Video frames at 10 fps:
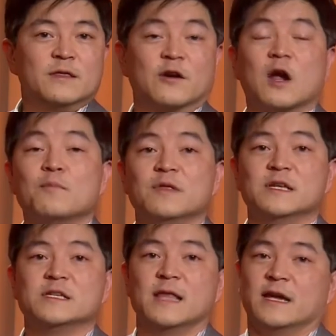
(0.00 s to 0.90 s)
There are
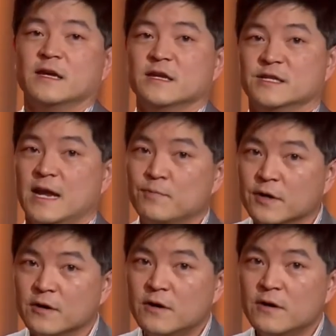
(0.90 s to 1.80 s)
companies like
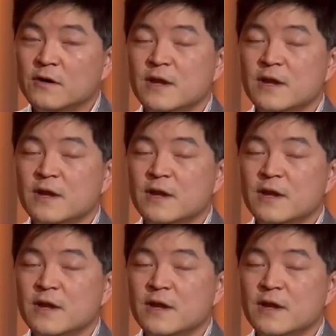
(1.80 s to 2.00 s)
Zapier,